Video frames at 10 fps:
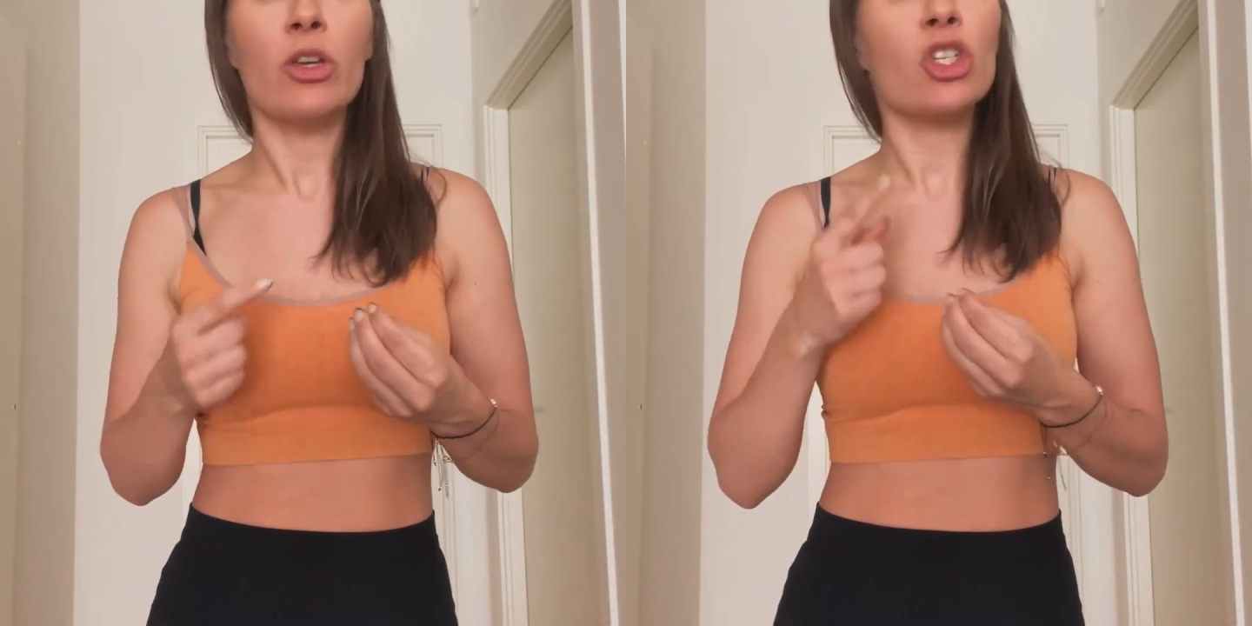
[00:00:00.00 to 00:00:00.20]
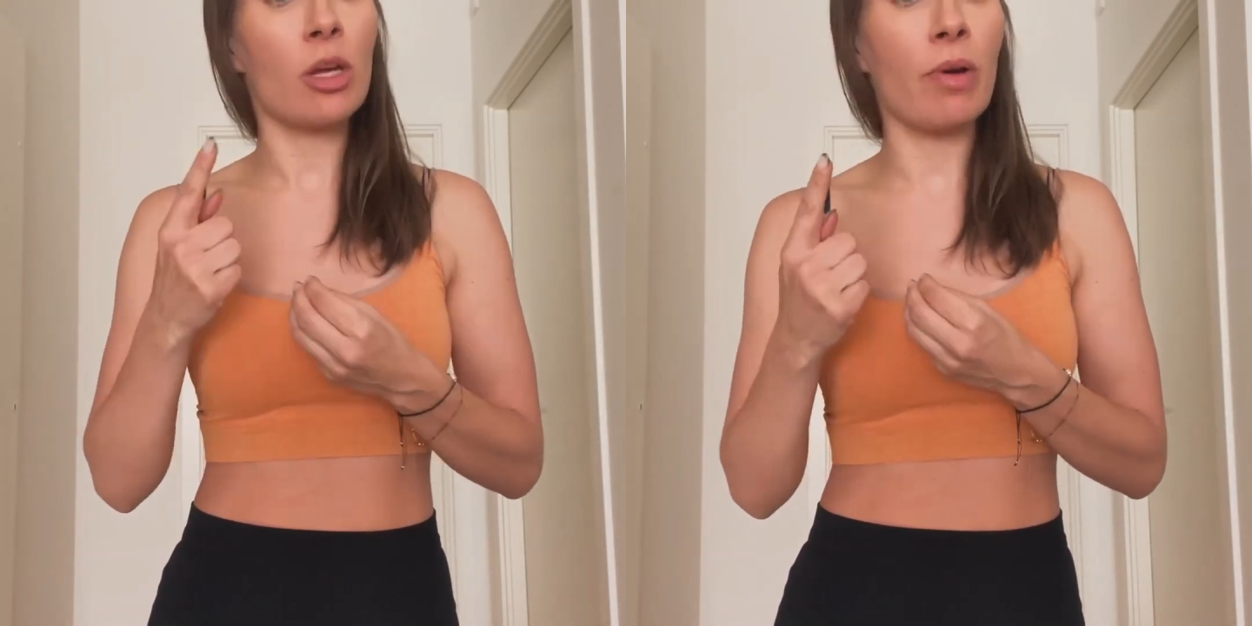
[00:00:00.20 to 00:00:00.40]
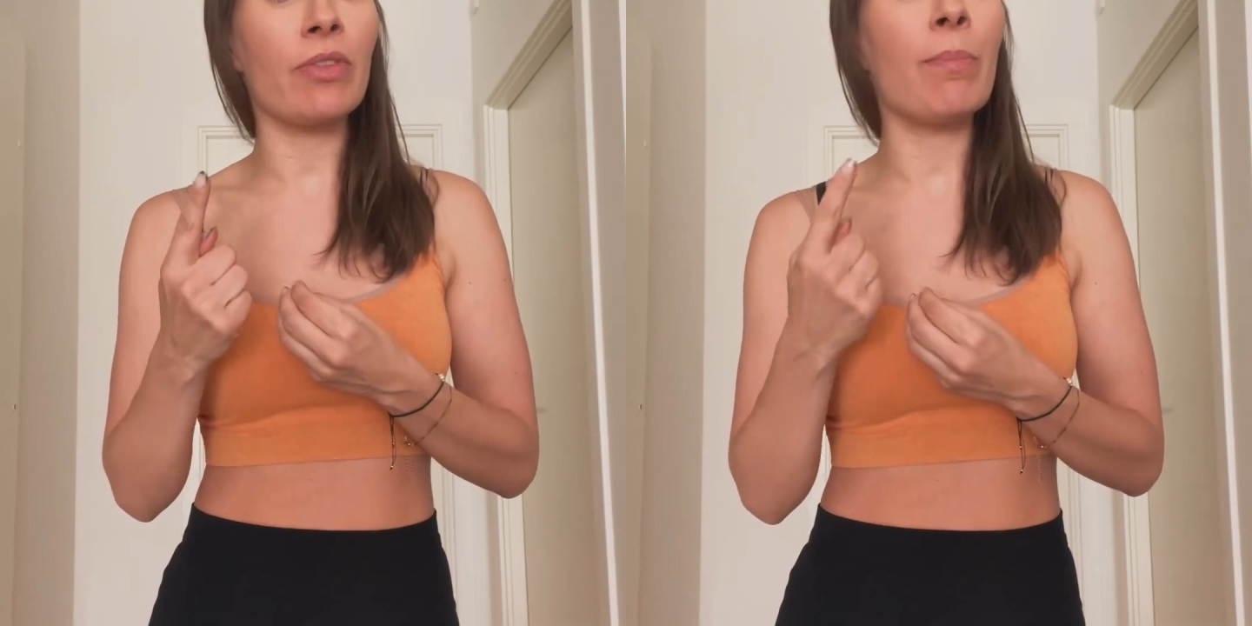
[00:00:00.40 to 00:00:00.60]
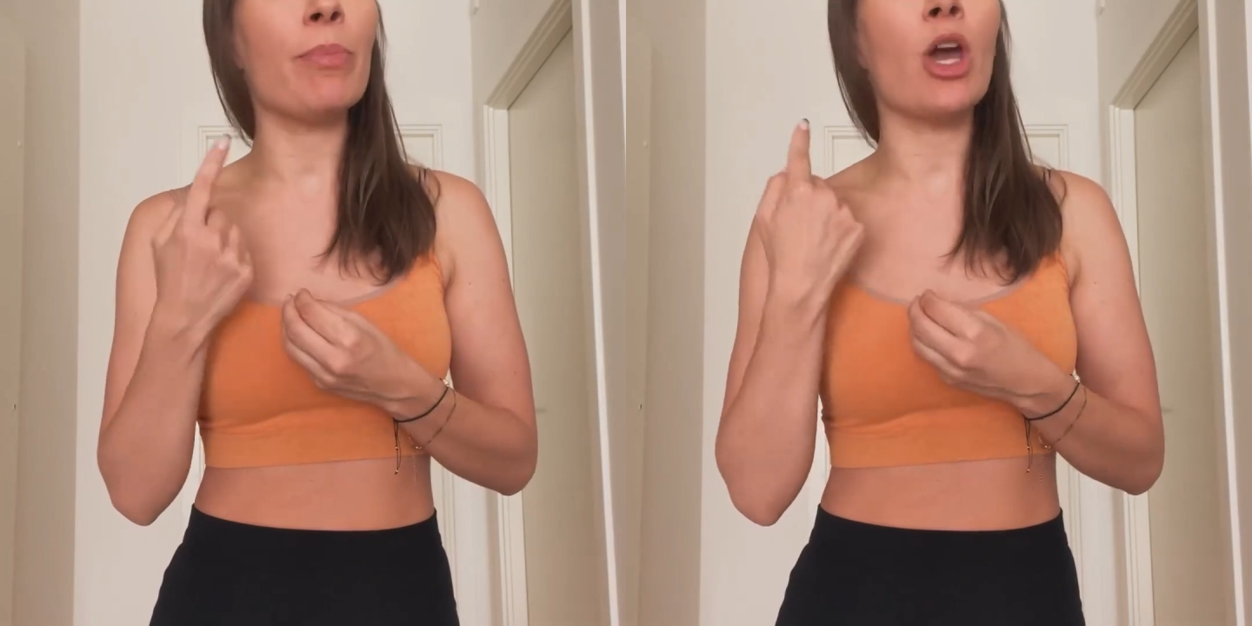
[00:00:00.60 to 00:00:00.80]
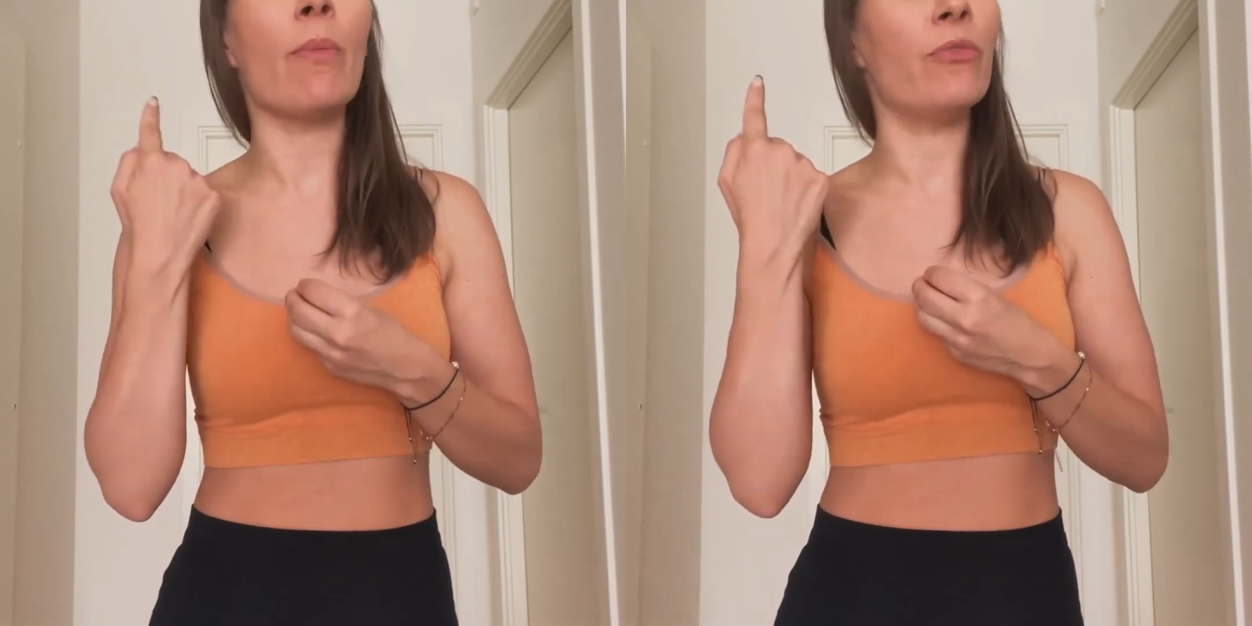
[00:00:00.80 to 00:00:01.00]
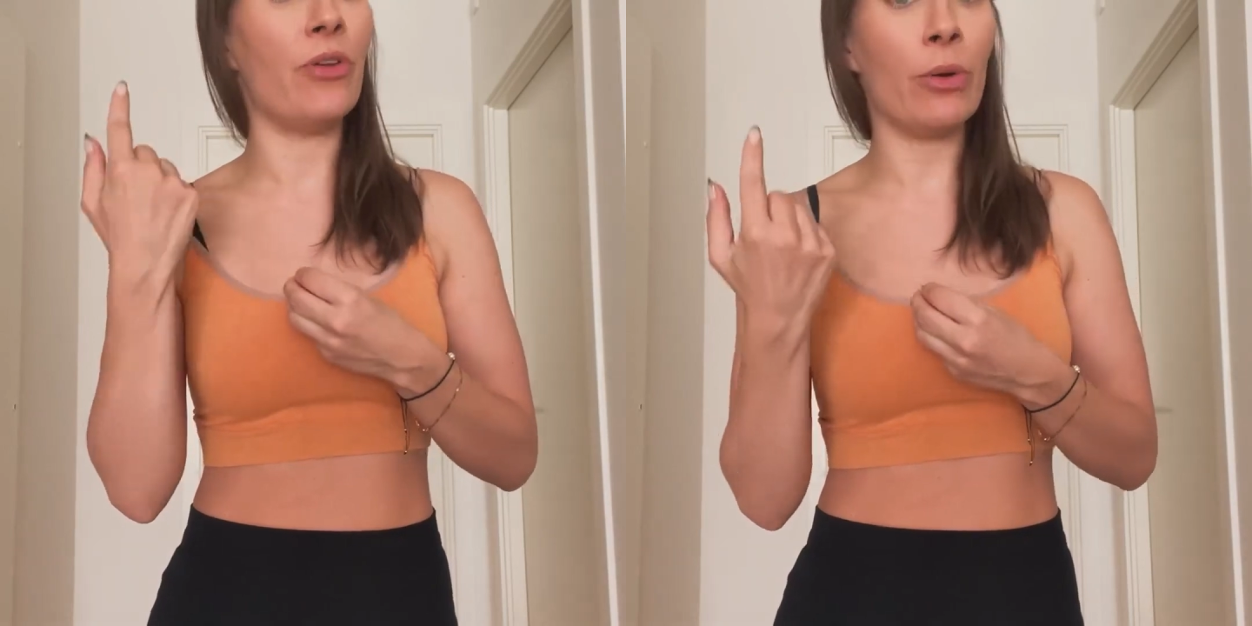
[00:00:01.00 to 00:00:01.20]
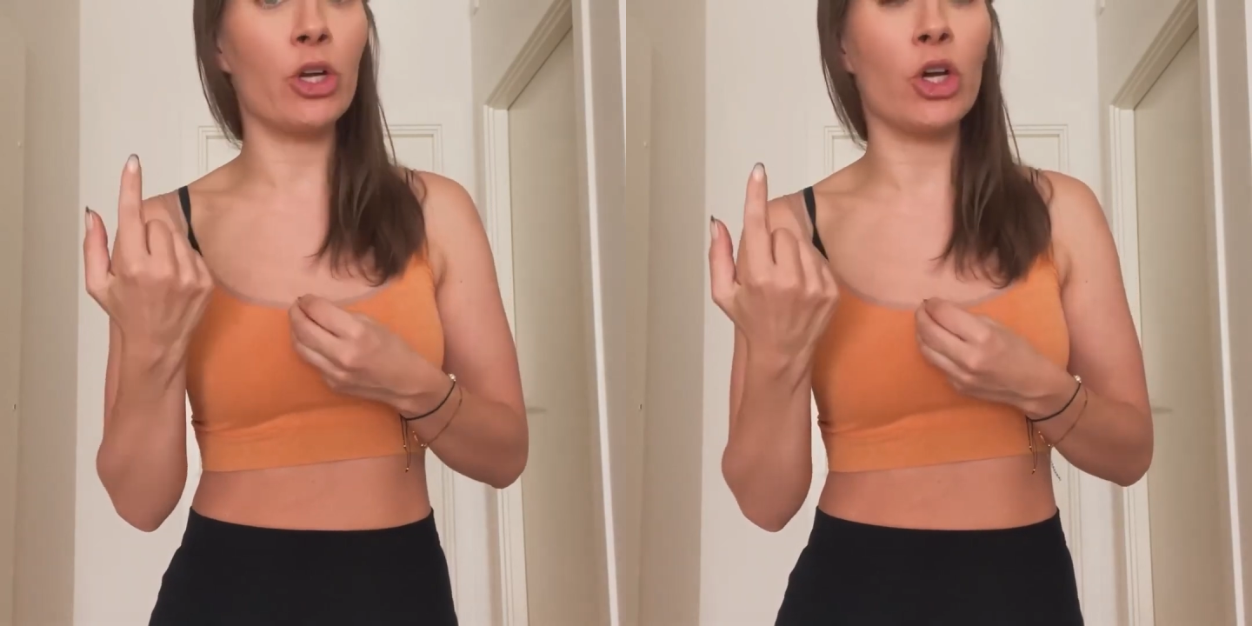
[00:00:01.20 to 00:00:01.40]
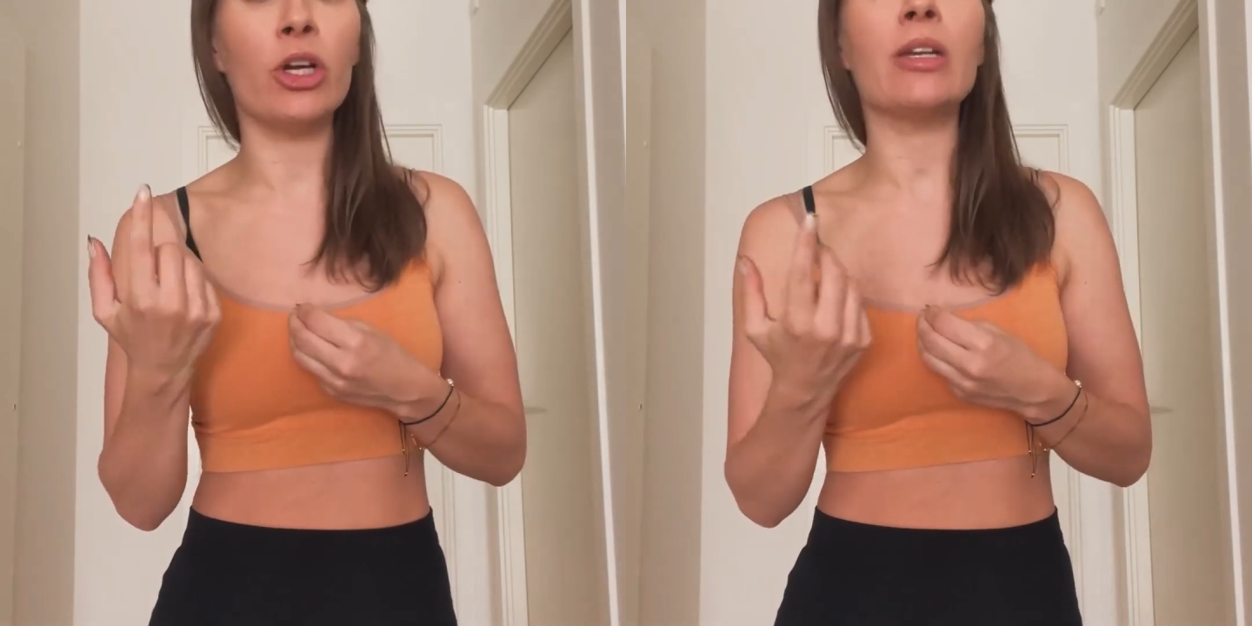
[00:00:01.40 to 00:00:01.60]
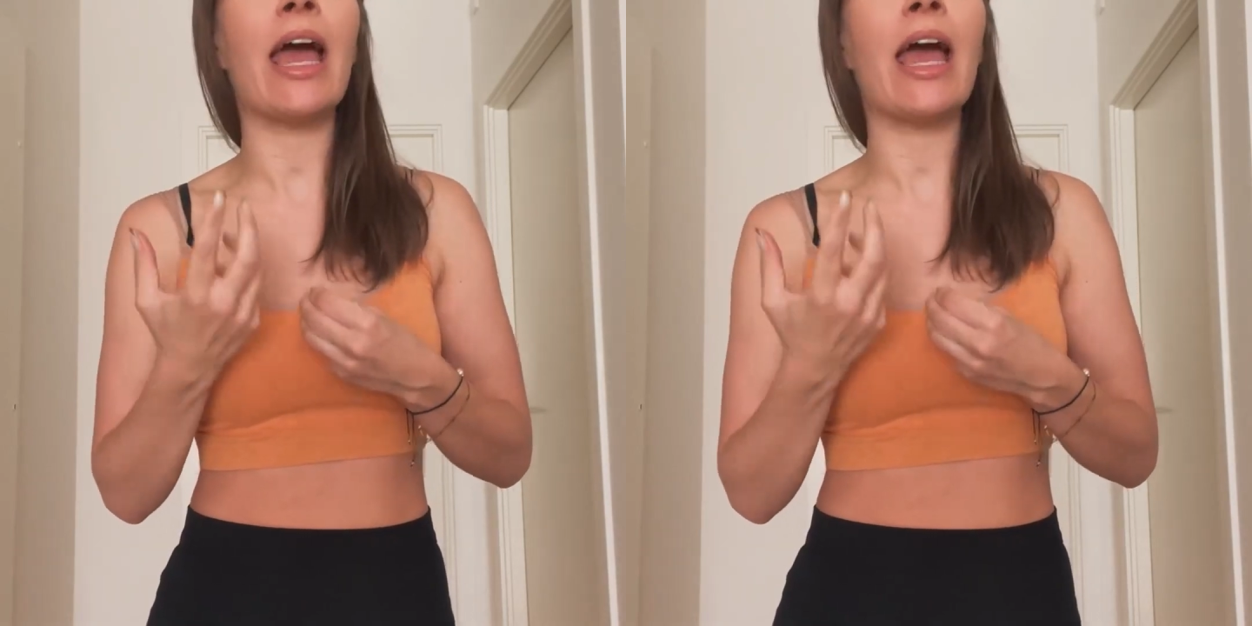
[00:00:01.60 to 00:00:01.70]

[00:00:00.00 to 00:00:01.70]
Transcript: Some of them become very good